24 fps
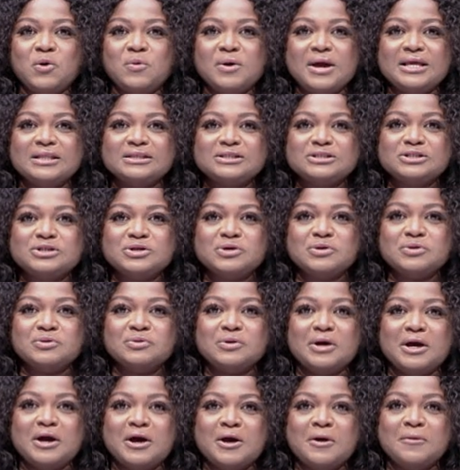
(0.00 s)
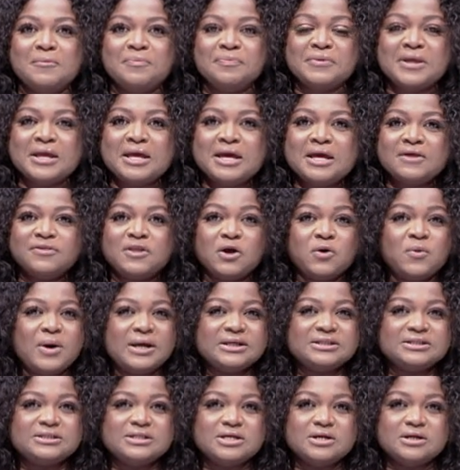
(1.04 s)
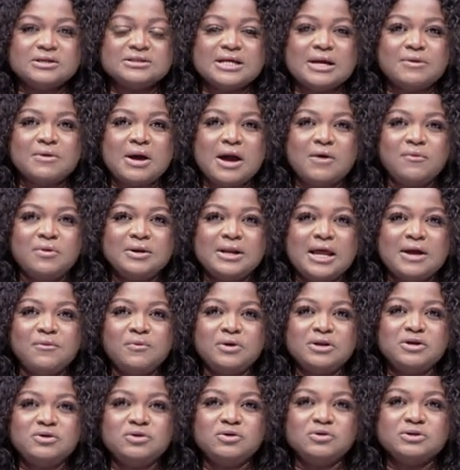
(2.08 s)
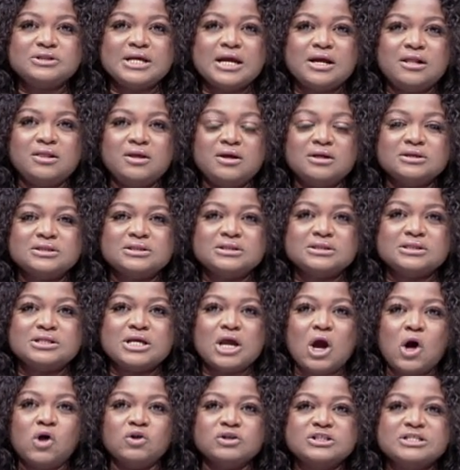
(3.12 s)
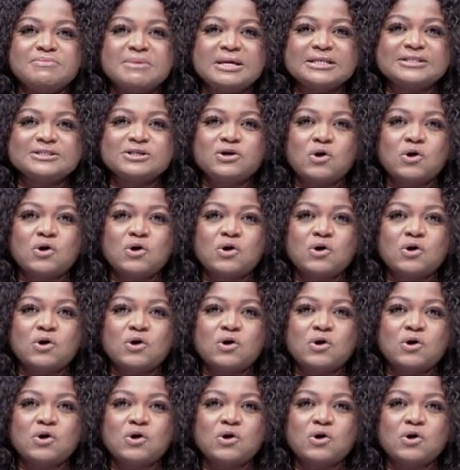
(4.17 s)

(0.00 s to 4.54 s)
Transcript: into um, the questions. I, I, want I want you to tell us the ultimate